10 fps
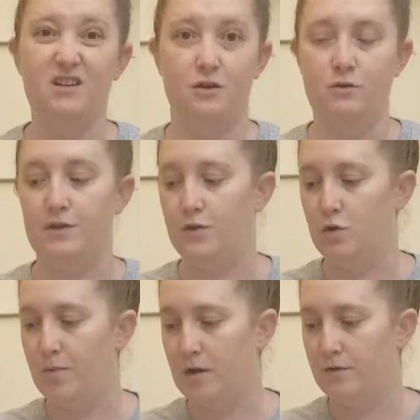going to do these
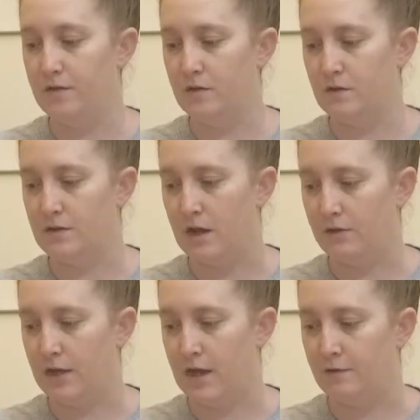two pairs since I
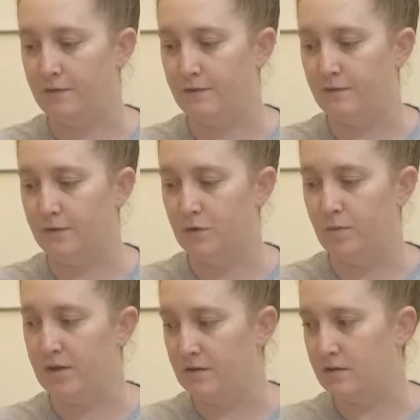only have two
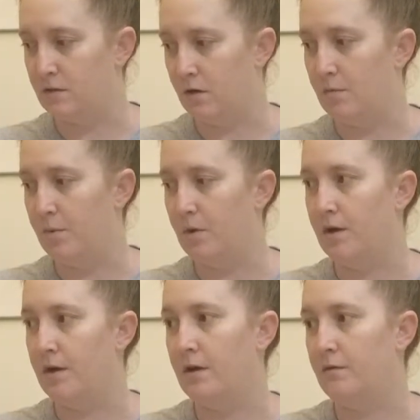pieces of cardboard
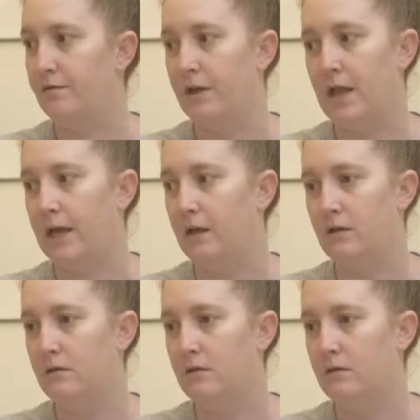and I don't feel like